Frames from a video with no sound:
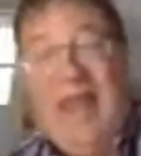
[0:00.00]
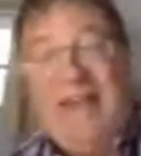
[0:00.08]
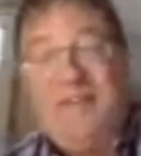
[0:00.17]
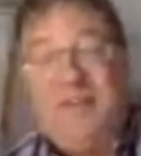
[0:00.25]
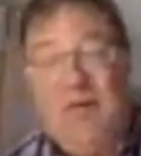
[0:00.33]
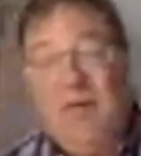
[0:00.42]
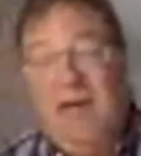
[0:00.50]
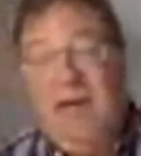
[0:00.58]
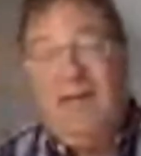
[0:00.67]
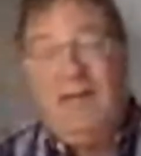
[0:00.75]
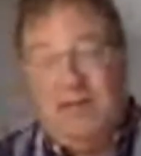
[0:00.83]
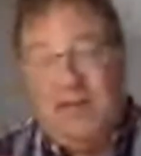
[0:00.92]
And so
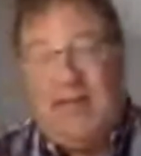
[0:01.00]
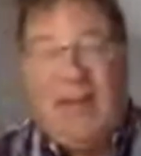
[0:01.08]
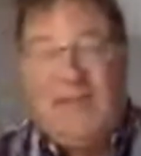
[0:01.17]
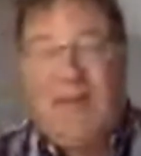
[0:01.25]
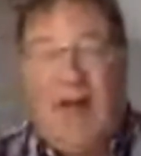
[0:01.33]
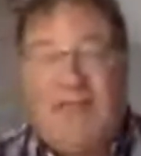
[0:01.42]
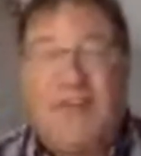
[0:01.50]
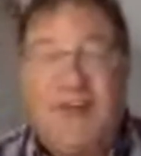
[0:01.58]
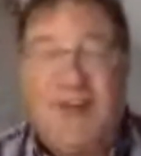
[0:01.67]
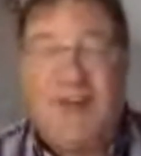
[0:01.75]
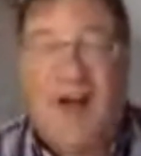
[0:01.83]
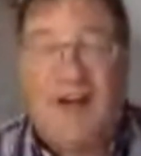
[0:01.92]
the kind of conflict
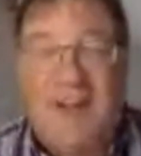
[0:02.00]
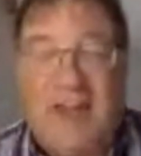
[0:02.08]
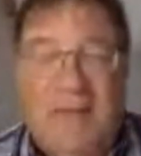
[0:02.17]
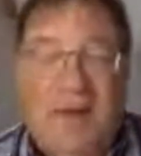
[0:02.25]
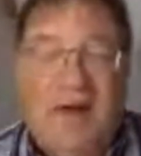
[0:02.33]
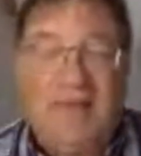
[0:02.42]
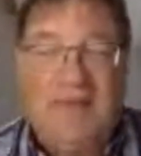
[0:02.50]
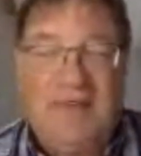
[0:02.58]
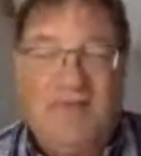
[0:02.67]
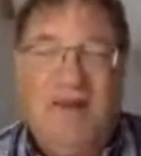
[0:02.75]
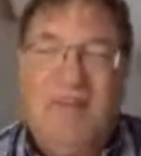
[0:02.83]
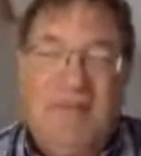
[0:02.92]
you're talking about
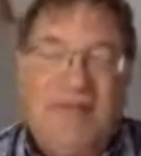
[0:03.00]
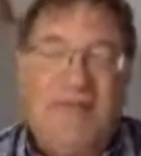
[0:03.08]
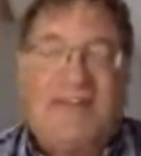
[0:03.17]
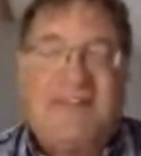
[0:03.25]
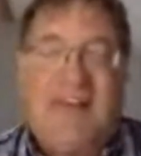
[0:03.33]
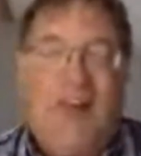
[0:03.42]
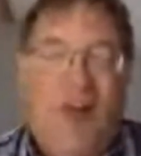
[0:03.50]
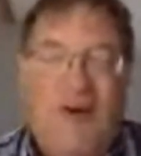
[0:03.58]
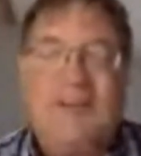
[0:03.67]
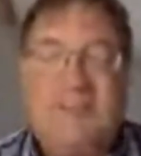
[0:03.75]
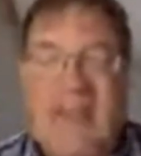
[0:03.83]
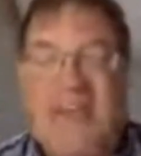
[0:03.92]
really reflects a
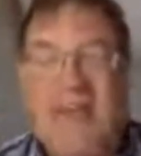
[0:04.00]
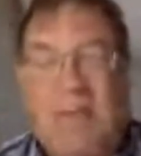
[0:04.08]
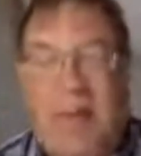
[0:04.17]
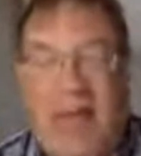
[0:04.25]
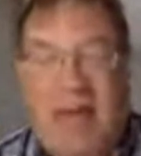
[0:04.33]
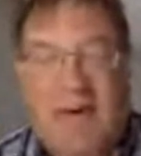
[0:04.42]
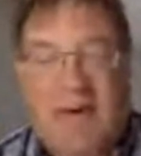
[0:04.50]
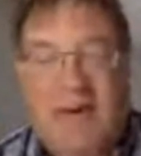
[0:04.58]
long-standing pattern.